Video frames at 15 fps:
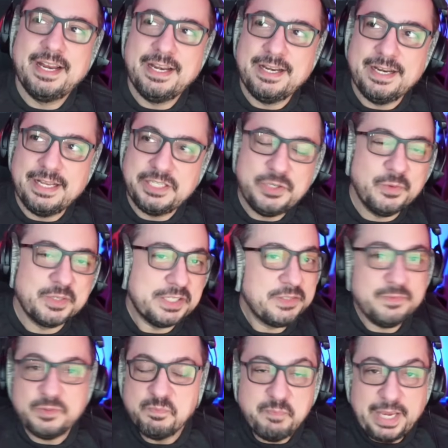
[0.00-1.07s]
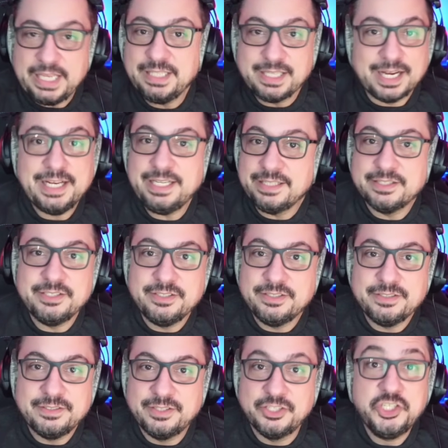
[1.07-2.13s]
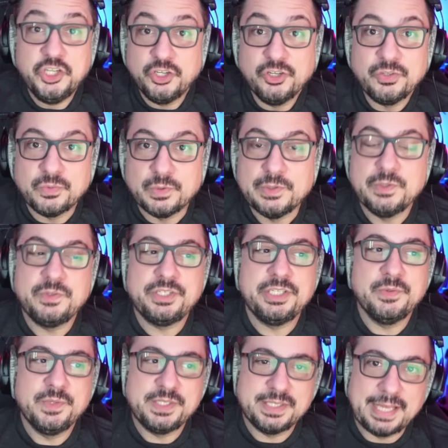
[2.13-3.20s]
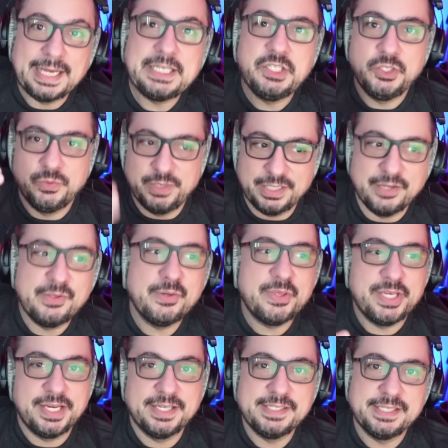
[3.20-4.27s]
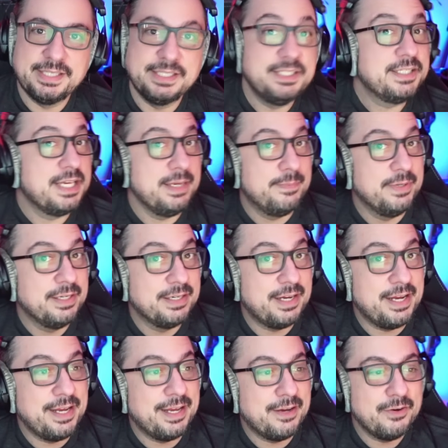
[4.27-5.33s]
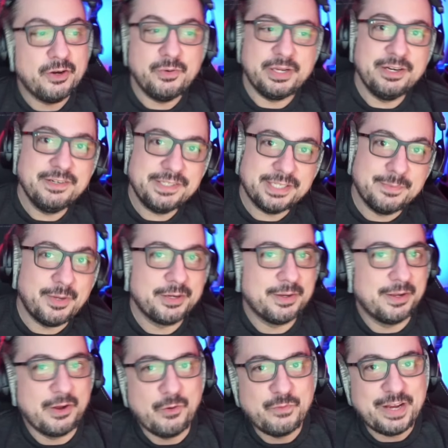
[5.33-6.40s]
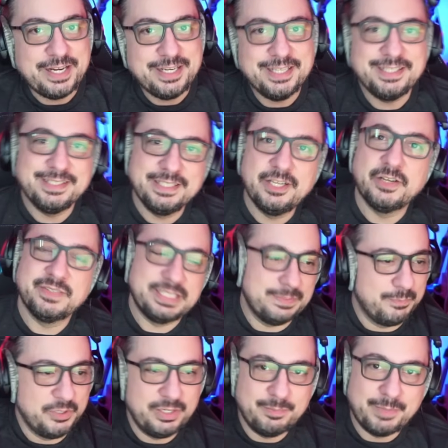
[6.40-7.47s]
she wasn't just mainlining the Nernroot. She was like doing other things and then keeping an eye out. Oh, here's some. I'm going to go find it. Just put it in my